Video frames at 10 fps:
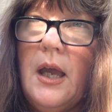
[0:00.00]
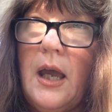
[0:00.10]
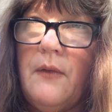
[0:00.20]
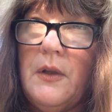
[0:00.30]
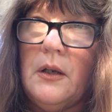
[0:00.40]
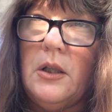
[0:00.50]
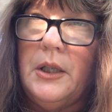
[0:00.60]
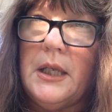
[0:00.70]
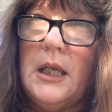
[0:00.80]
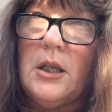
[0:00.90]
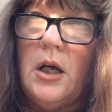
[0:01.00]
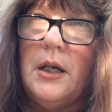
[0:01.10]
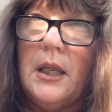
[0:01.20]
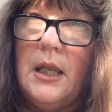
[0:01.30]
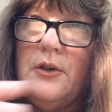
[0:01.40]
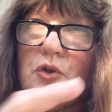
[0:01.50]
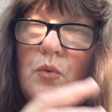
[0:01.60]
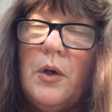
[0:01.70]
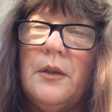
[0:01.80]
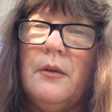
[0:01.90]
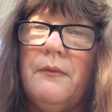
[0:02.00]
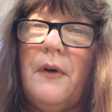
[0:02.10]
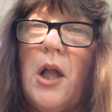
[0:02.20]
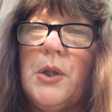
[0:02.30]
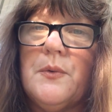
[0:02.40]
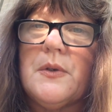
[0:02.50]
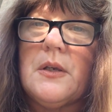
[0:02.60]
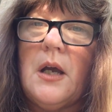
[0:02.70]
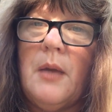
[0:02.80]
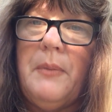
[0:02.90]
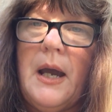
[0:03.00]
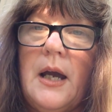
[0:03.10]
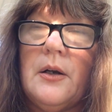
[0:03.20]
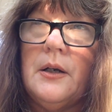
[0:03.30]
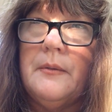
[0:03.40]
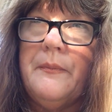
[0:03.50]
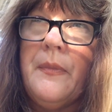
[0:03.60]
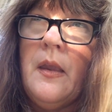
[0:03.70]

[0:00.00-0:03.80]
and then clicking on each one that follows a pattern.